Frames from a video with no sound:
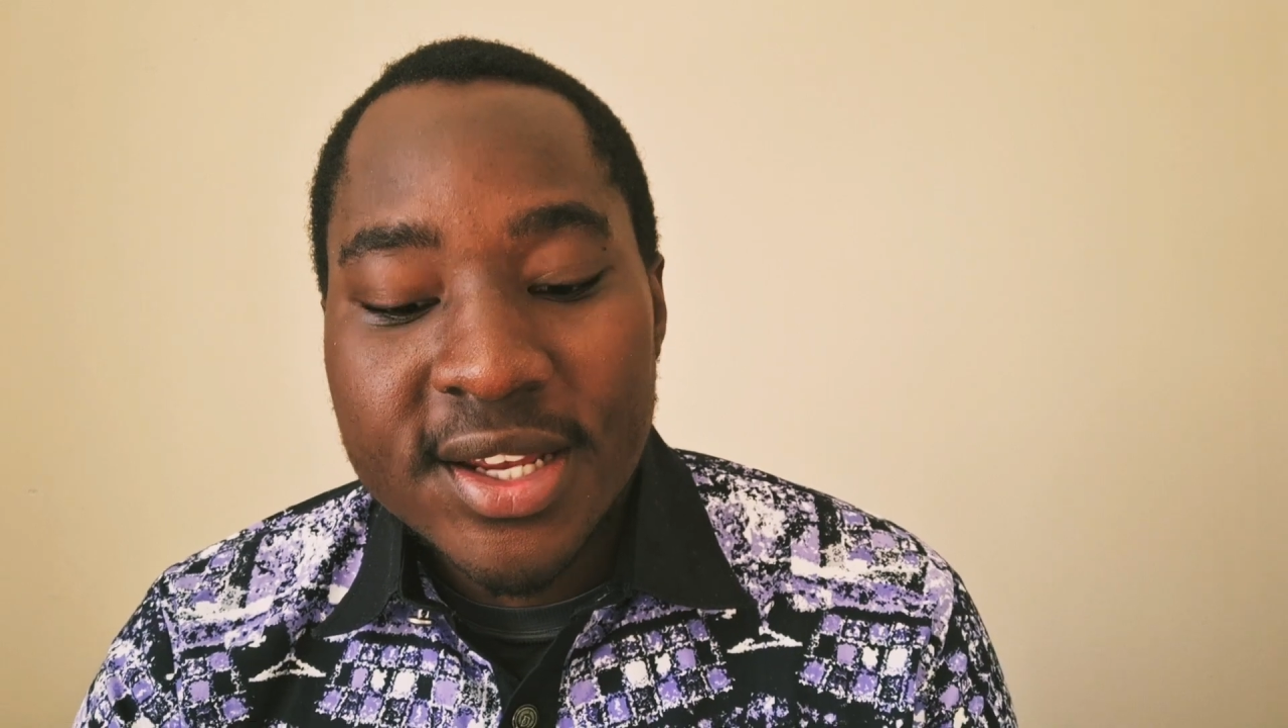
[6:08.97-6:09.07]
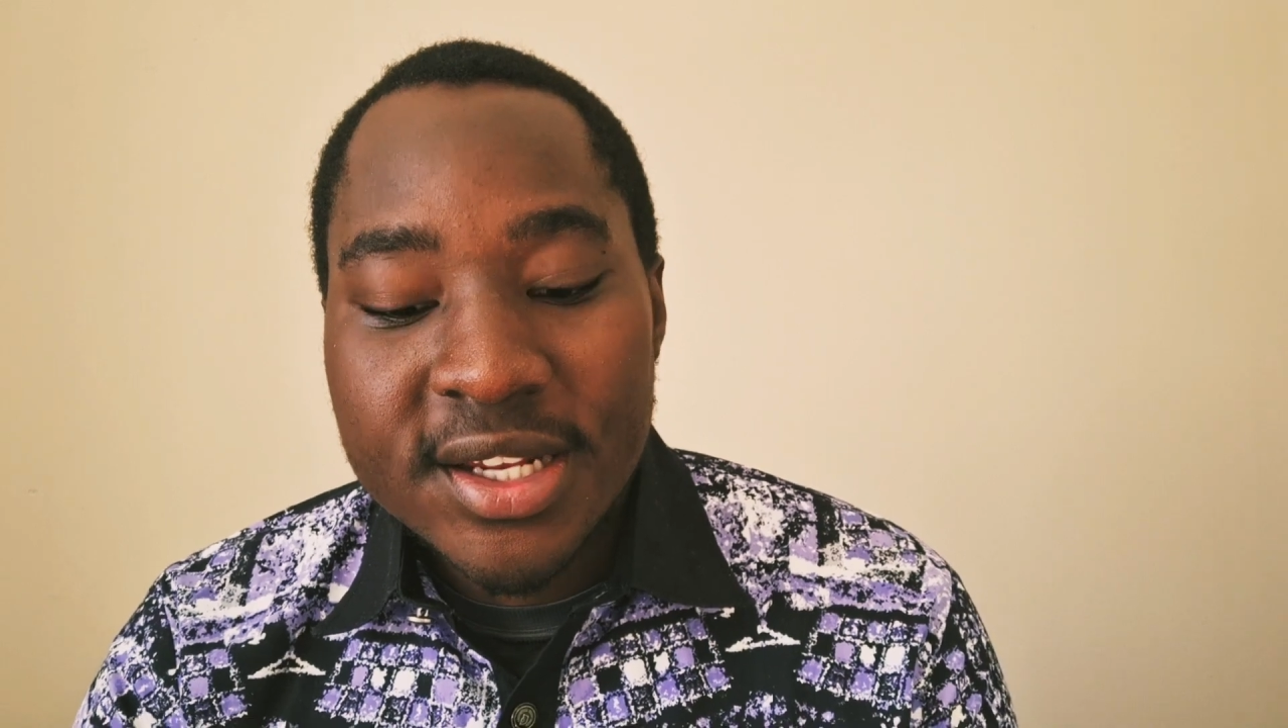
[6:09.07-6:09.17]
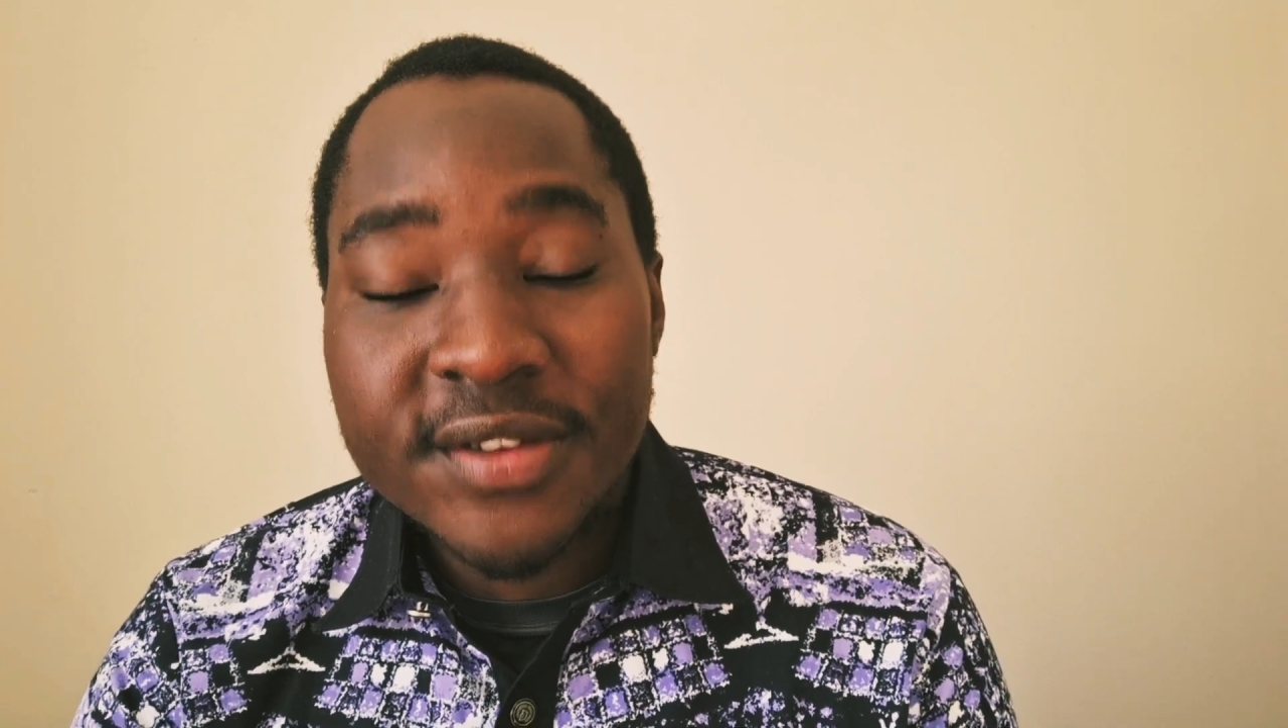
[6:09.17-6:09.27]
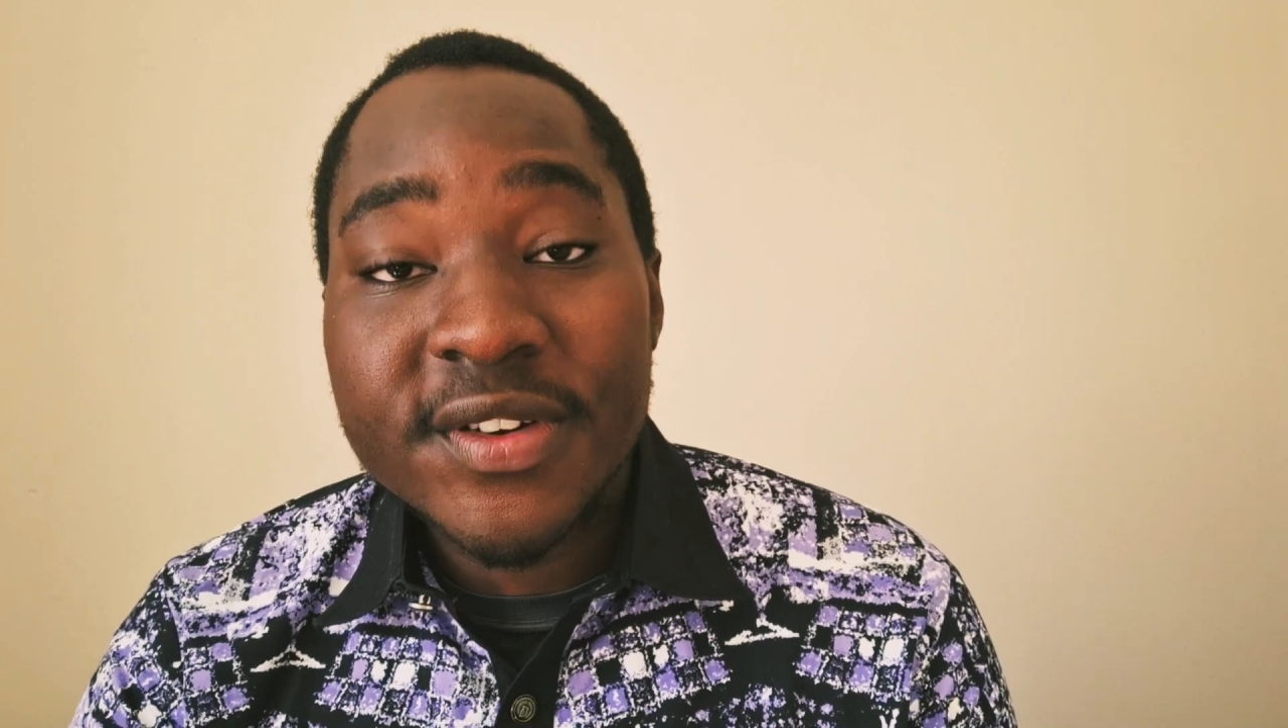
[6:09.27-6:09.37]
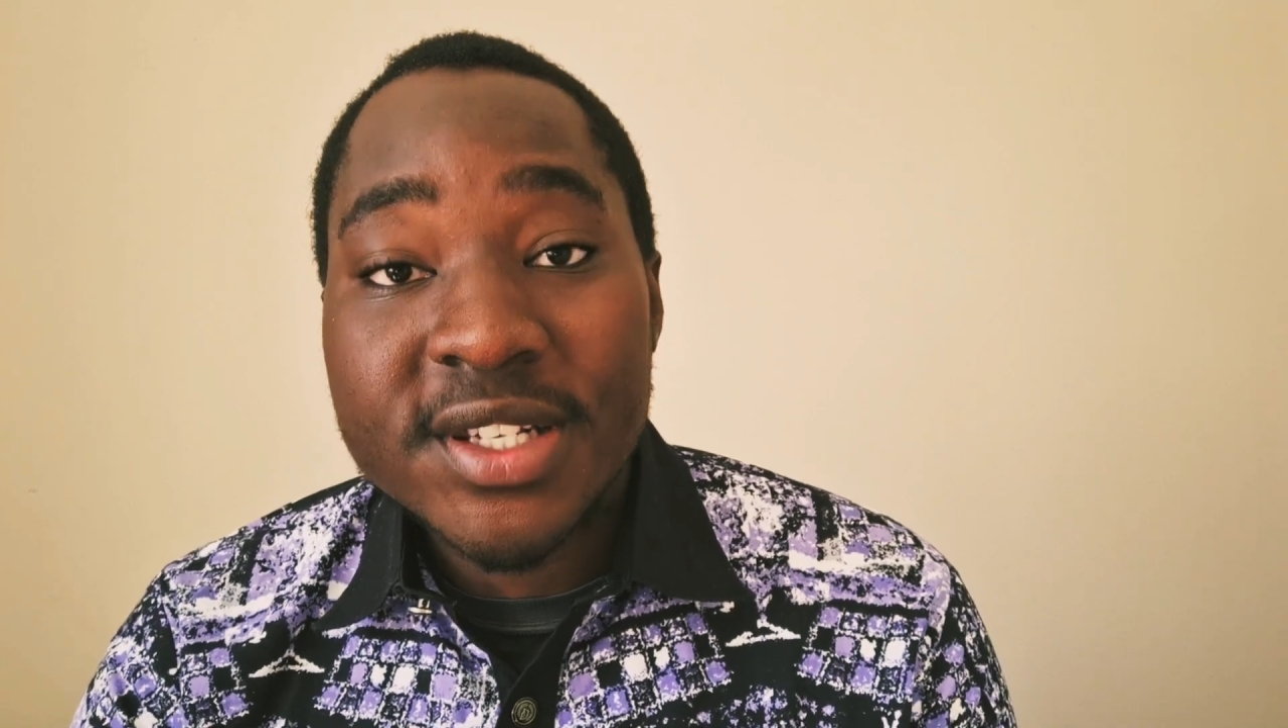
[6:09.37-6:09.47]

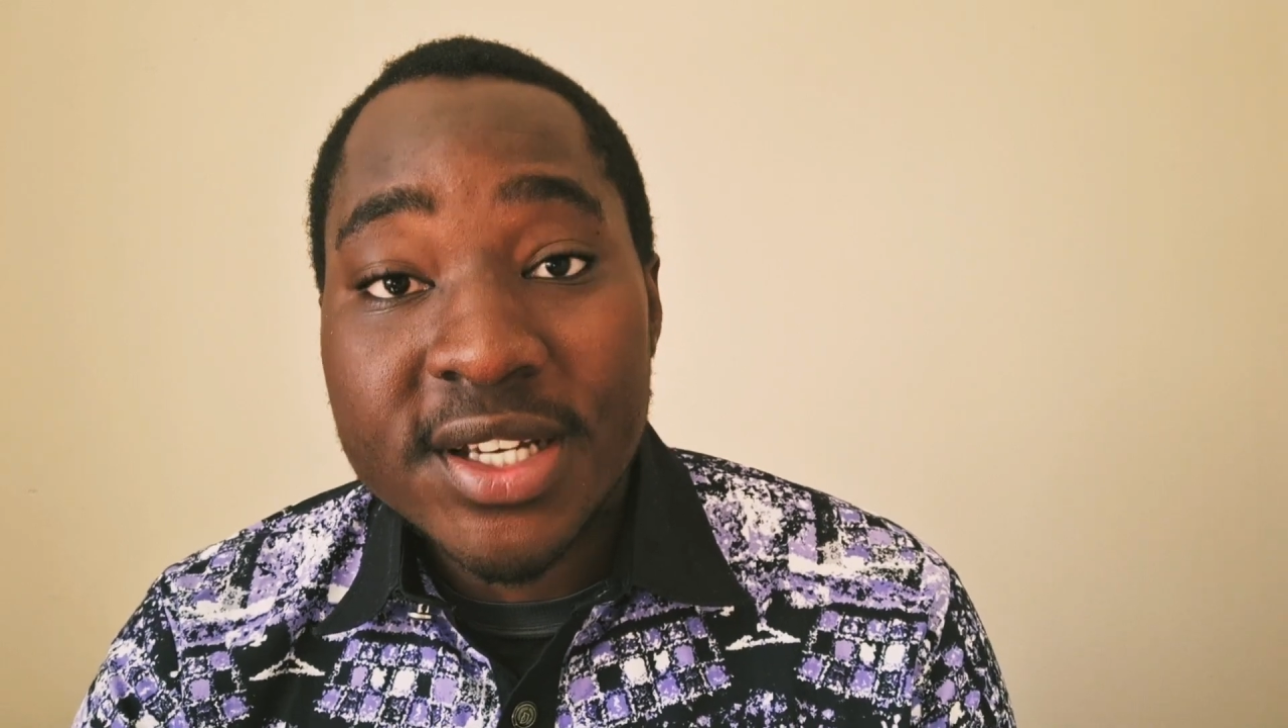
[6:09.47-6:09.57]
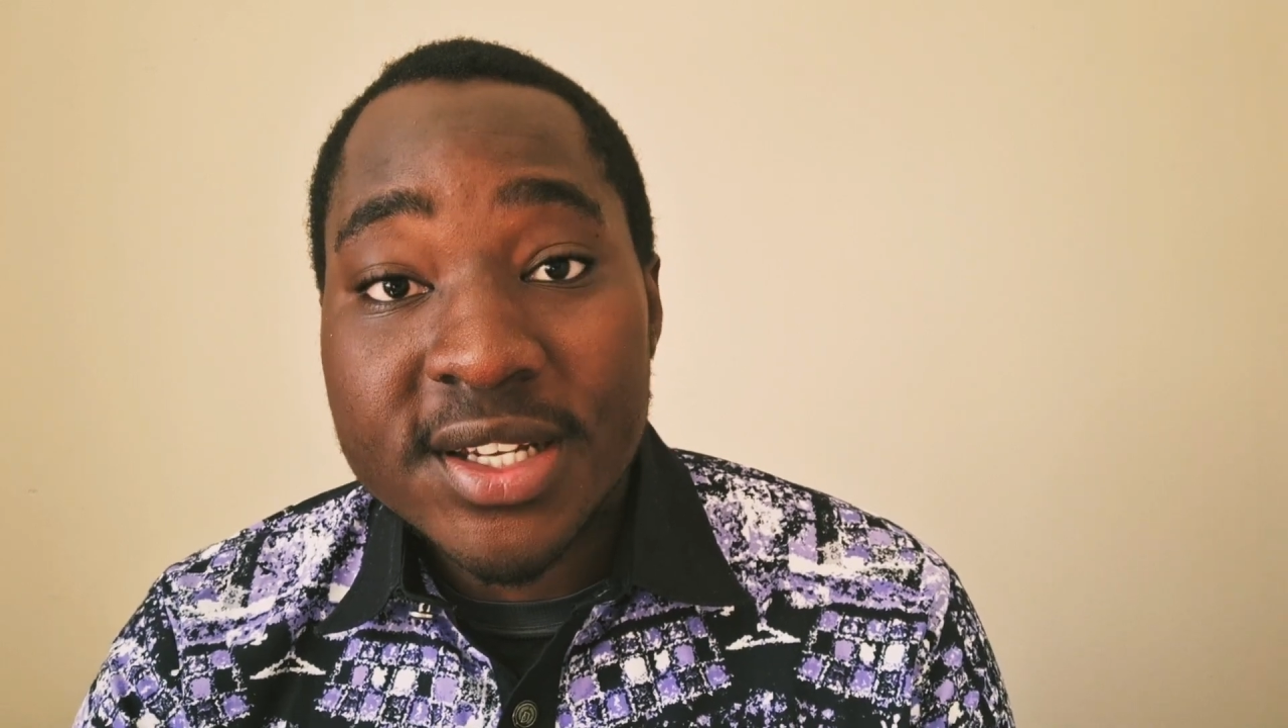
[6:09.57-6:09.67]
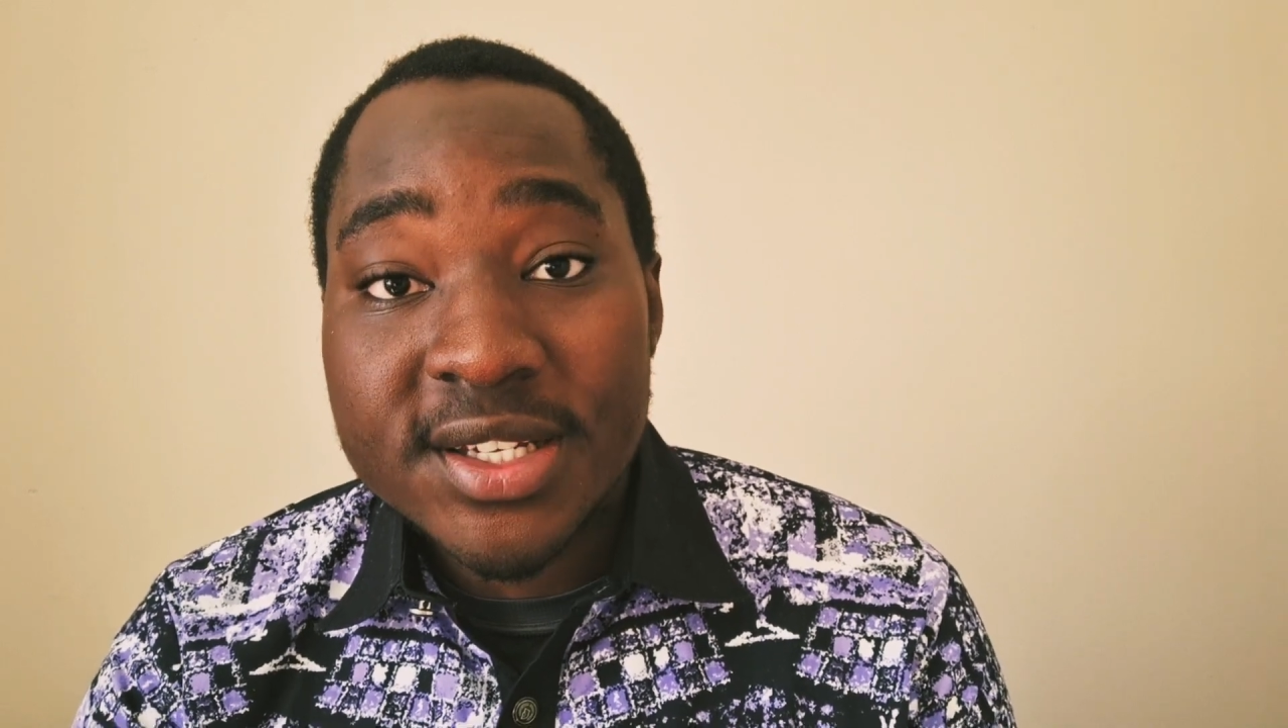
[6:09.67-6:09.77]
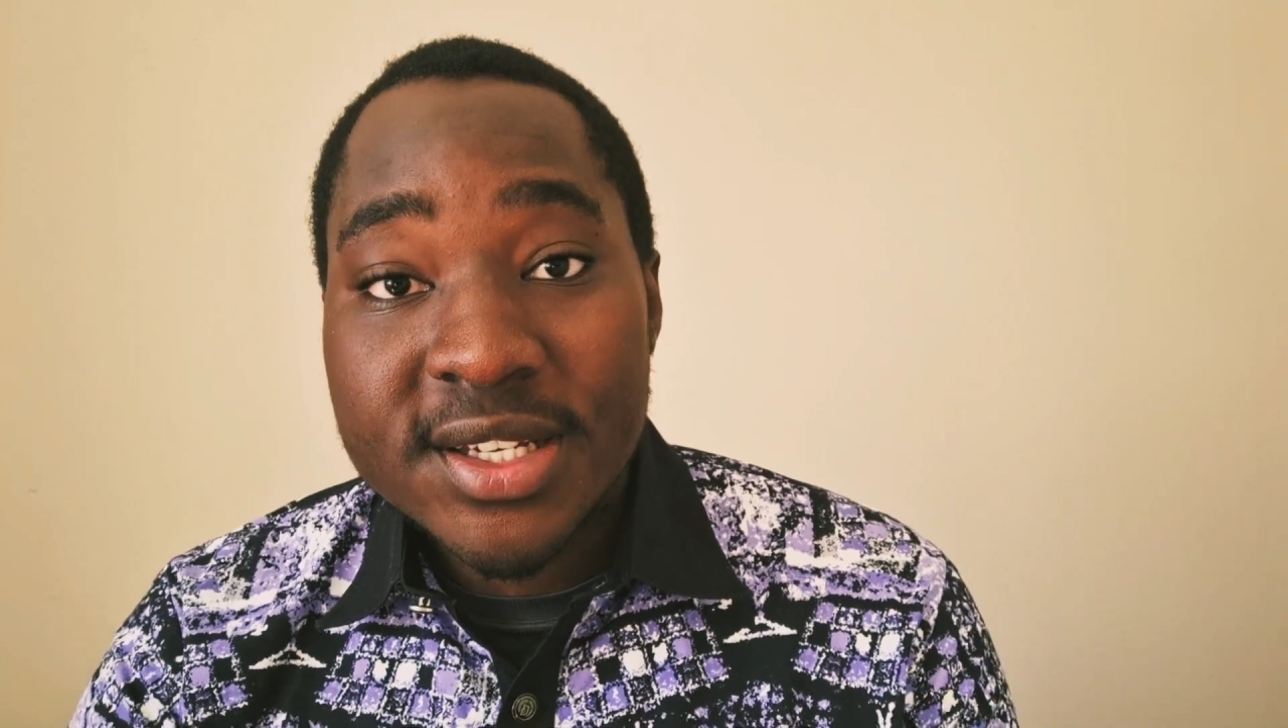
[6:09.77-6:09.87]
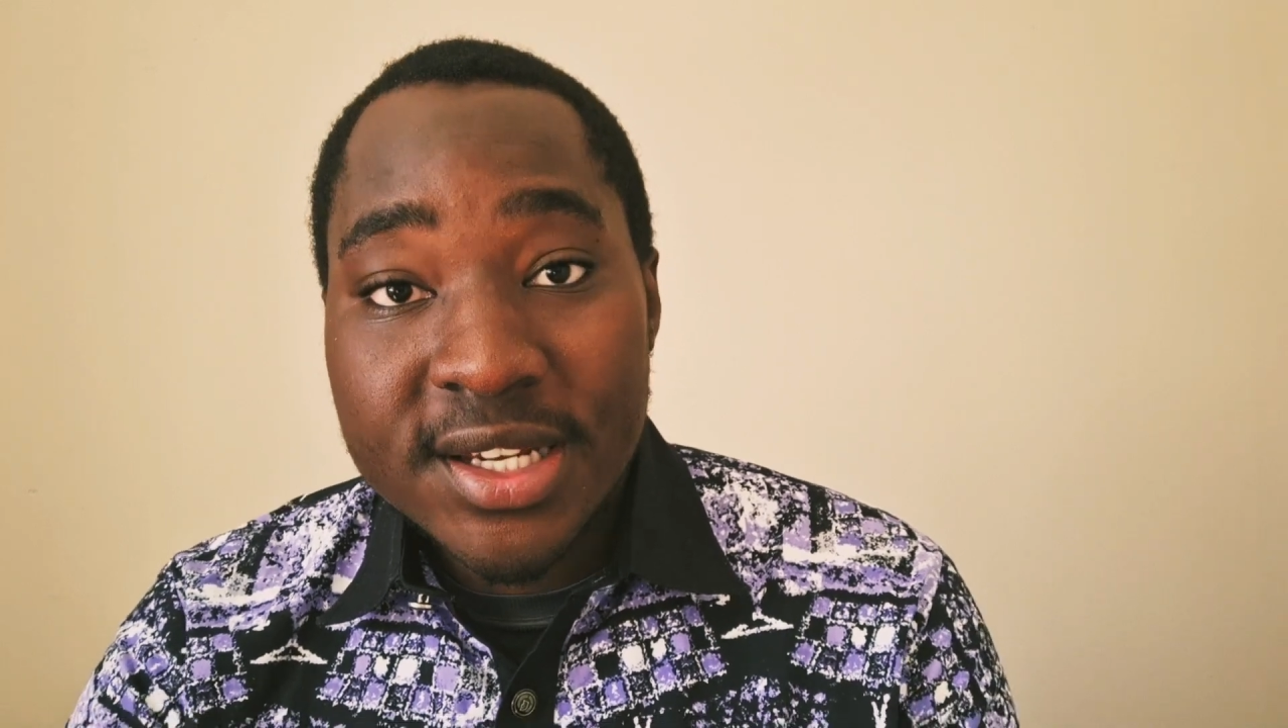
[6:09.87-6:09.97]
Leviticus,